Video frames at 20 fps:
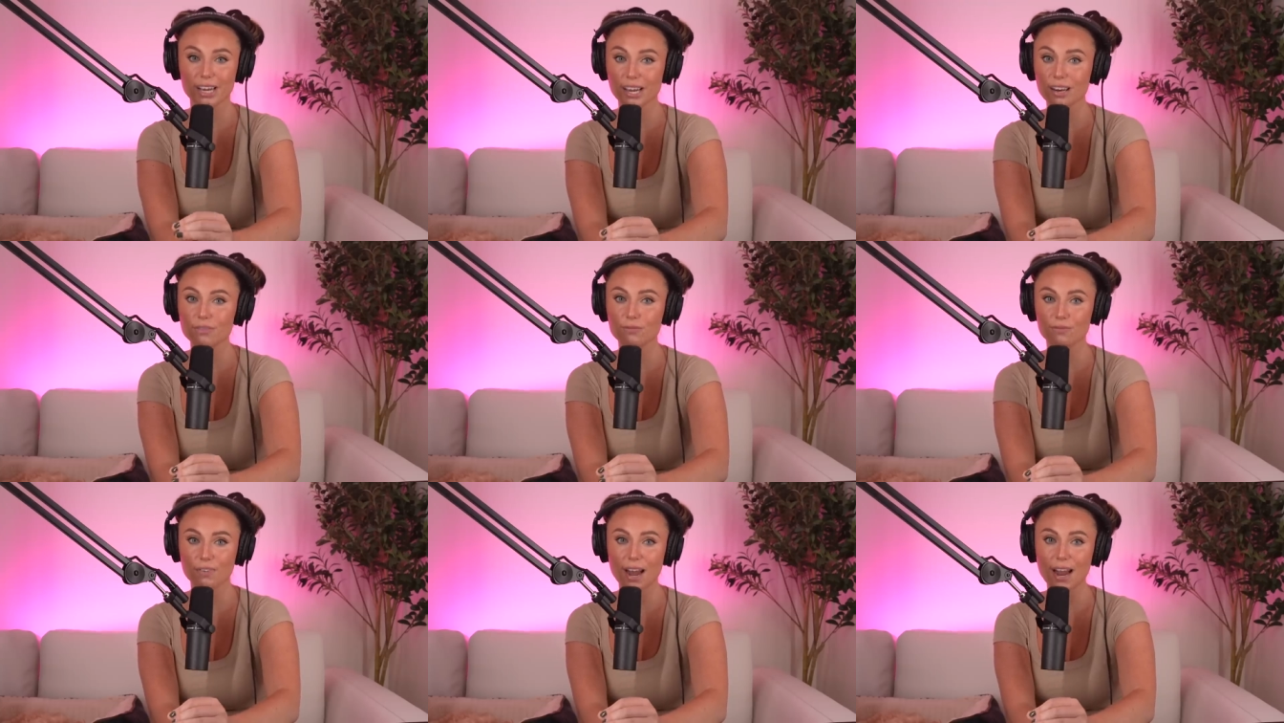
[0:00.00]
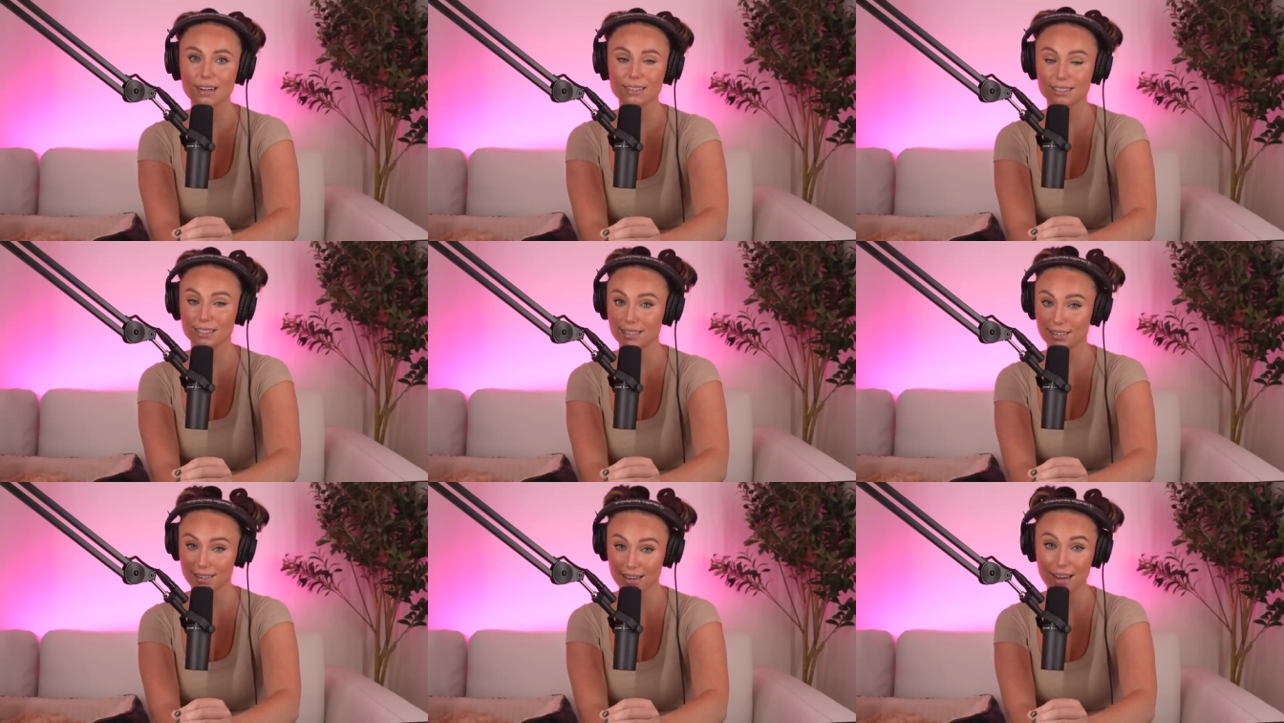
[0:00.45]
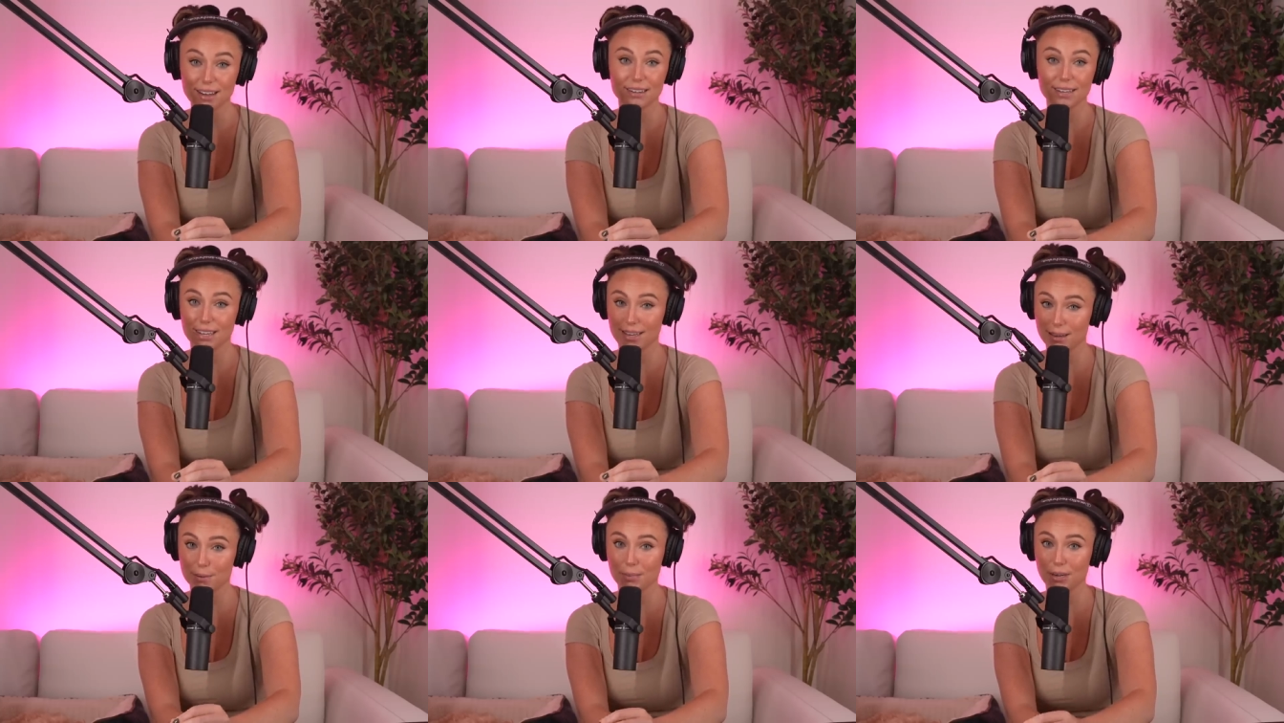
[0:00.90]
in fact,
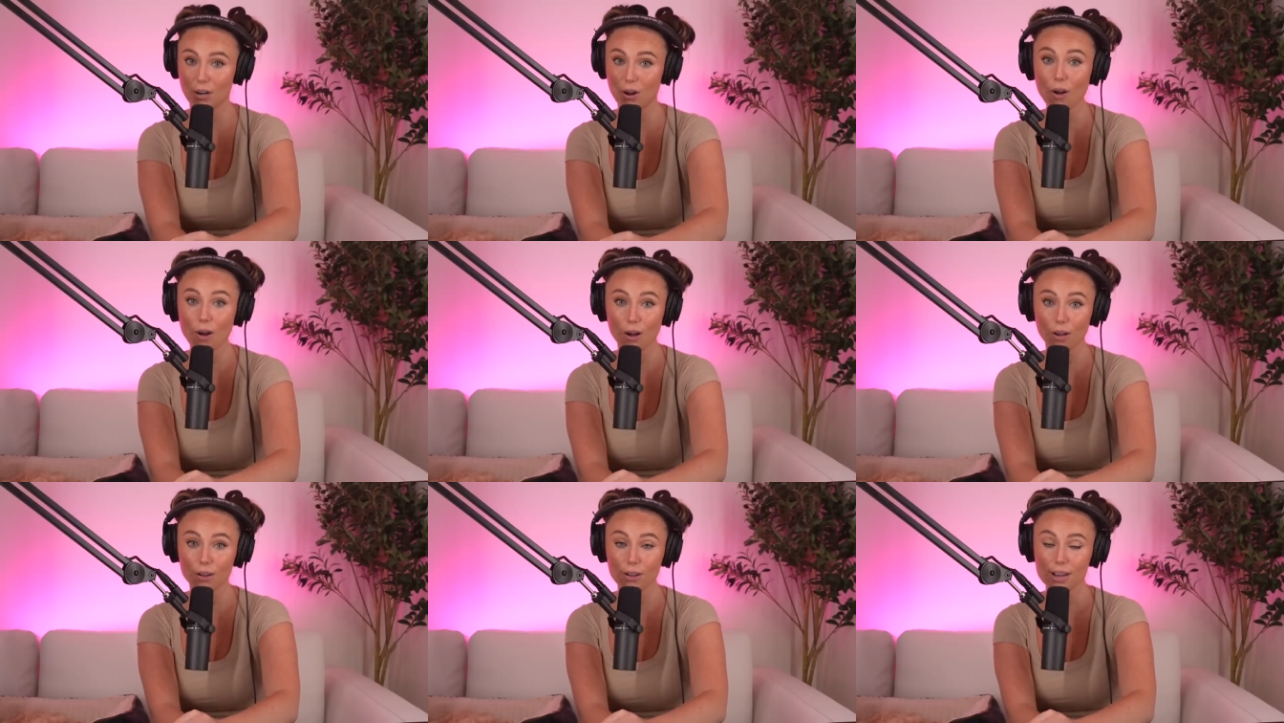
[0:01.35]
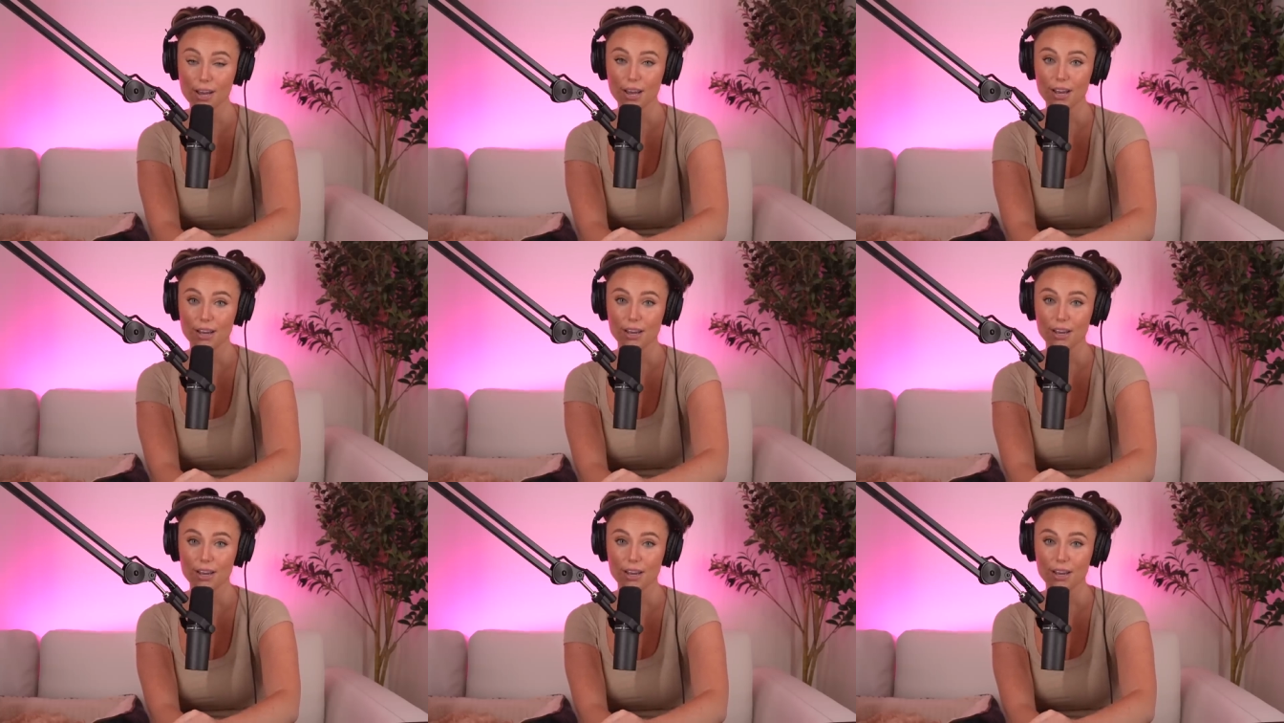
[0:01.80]
telling him at all